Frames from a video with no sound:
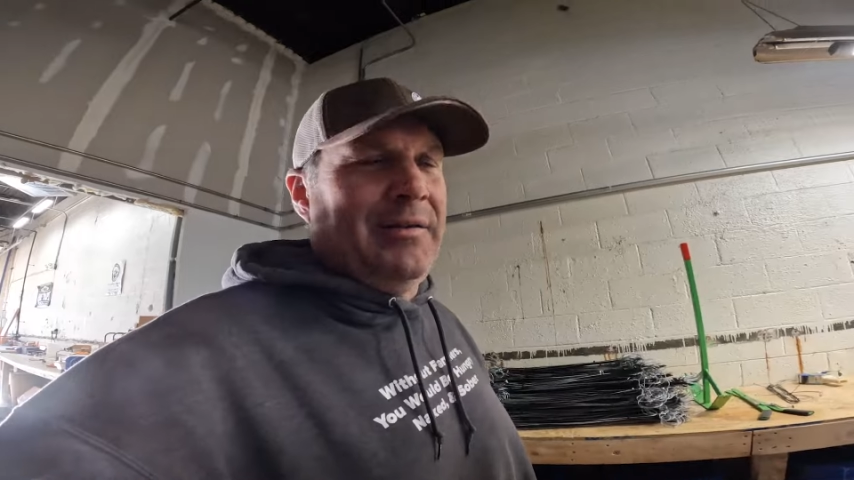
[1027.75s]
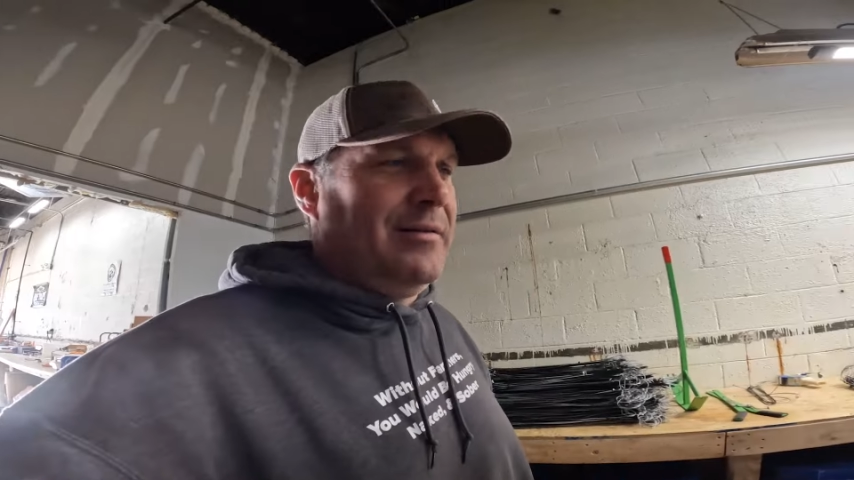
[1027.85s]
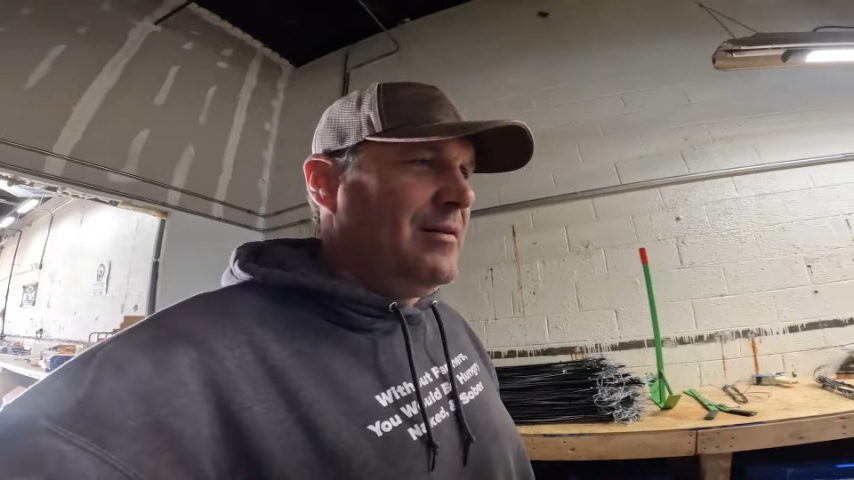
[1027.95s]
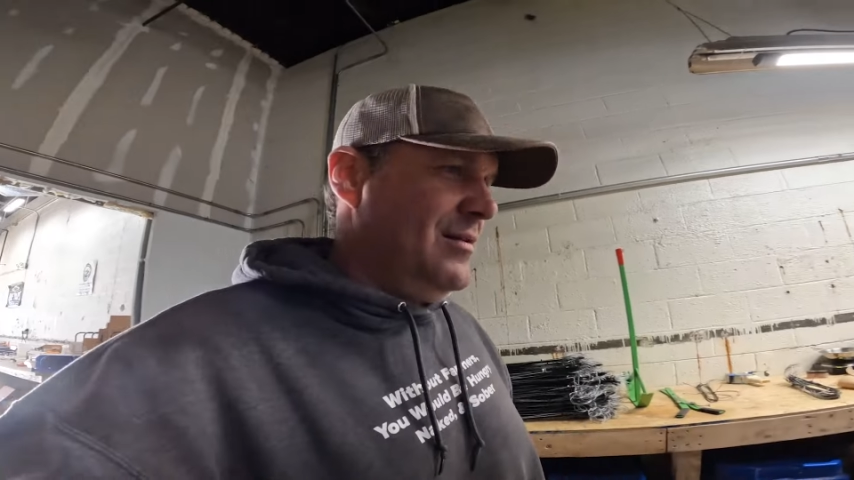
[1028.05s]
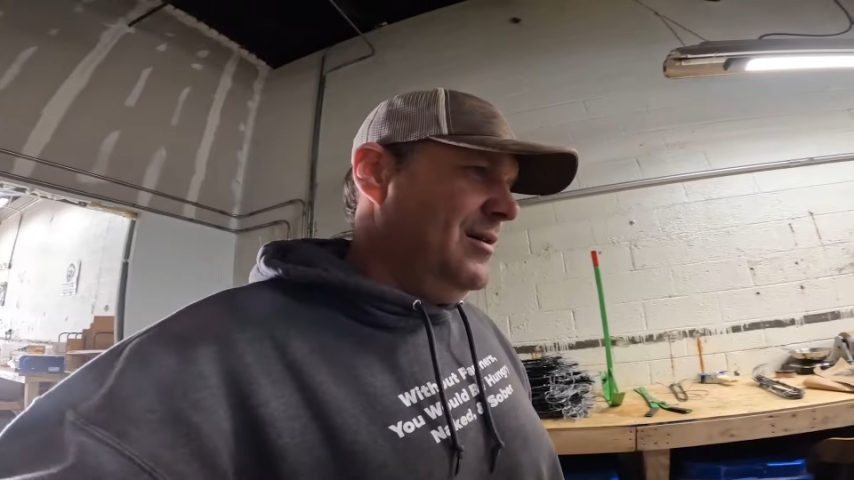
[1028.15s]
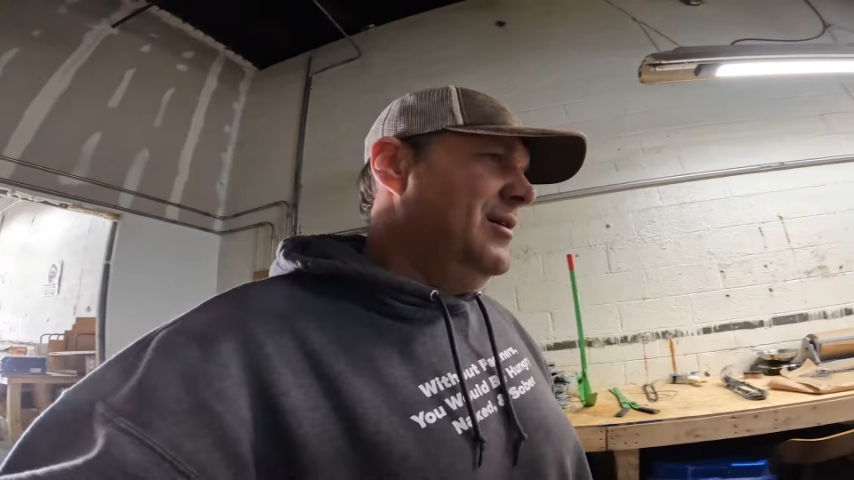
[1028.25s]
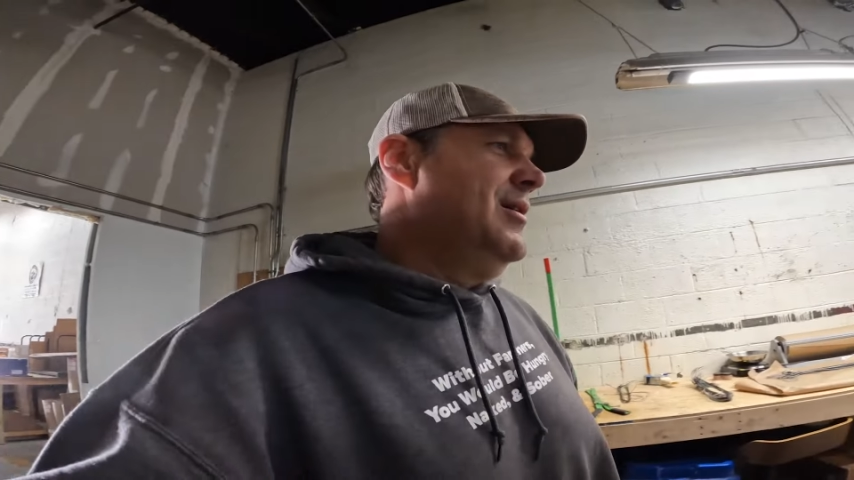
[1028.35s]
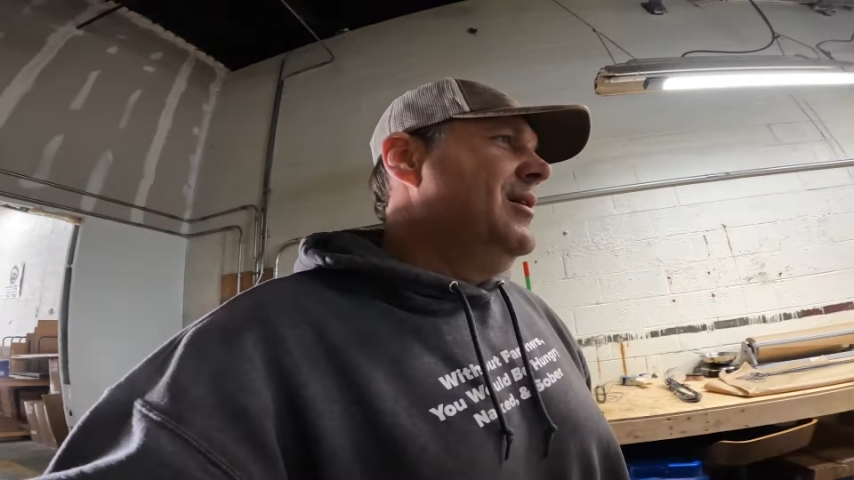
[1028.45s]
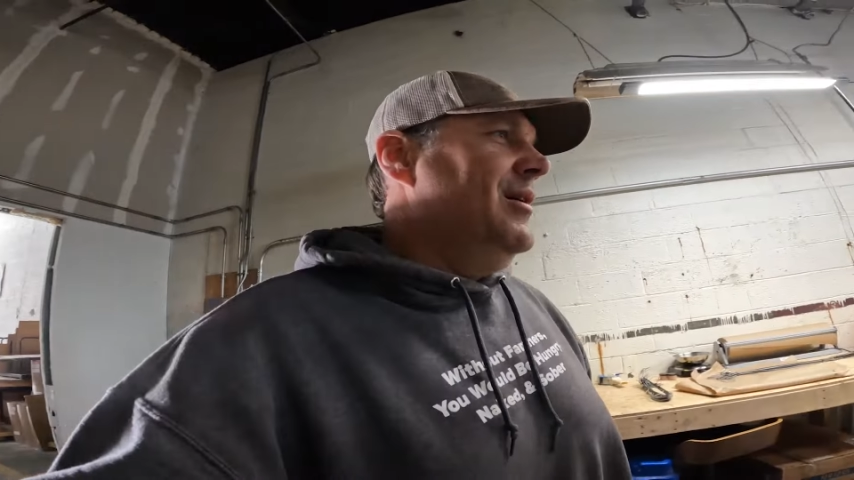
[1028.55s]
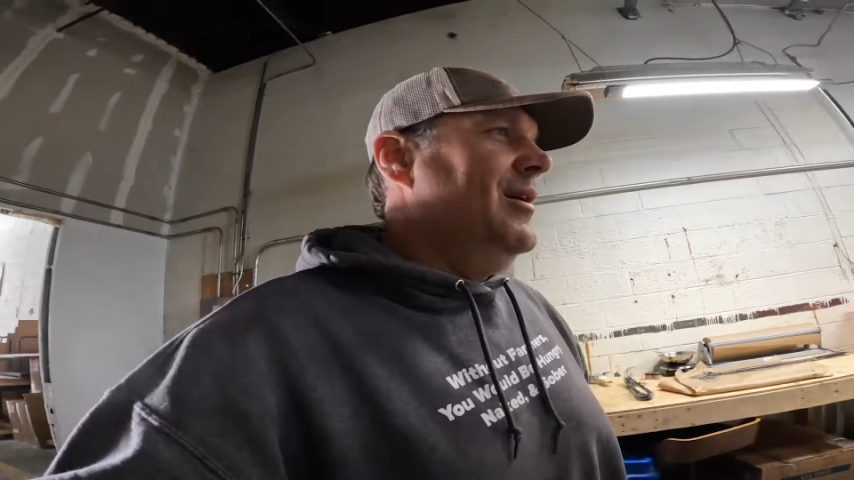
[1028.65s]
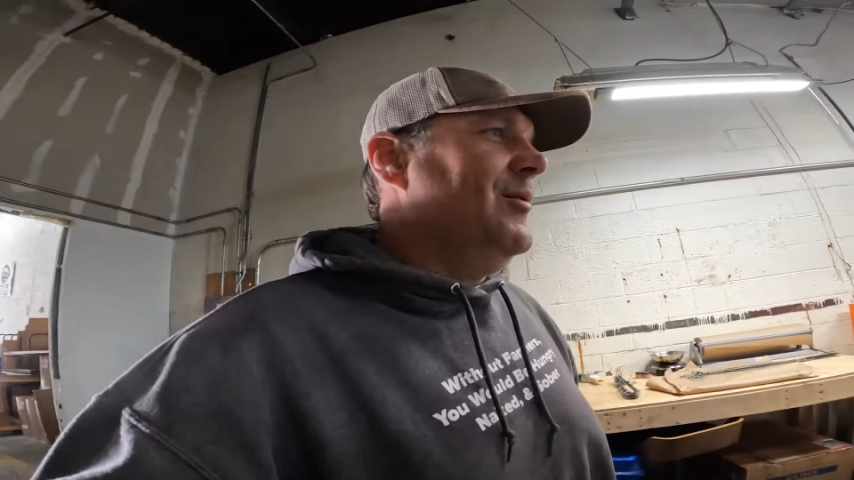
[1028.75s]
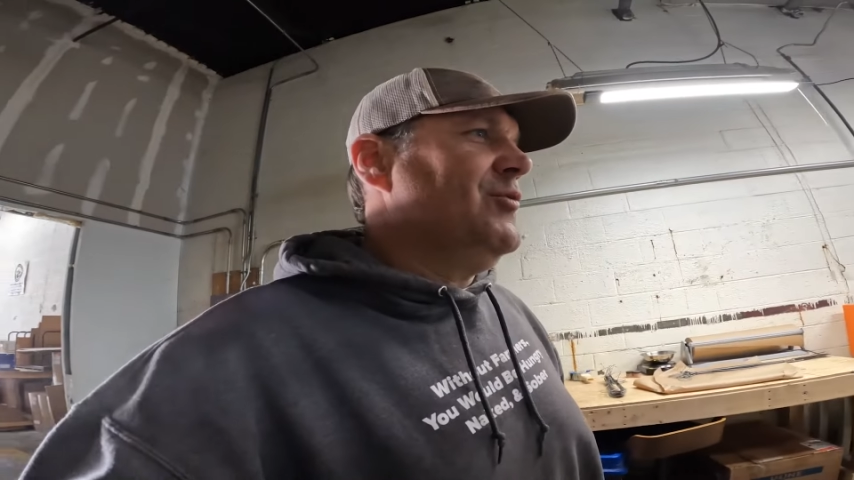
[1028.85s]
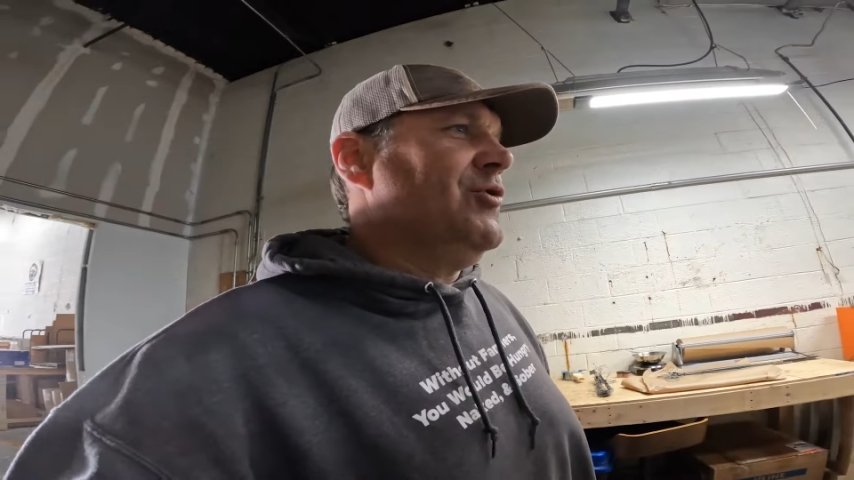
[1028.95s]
And I'm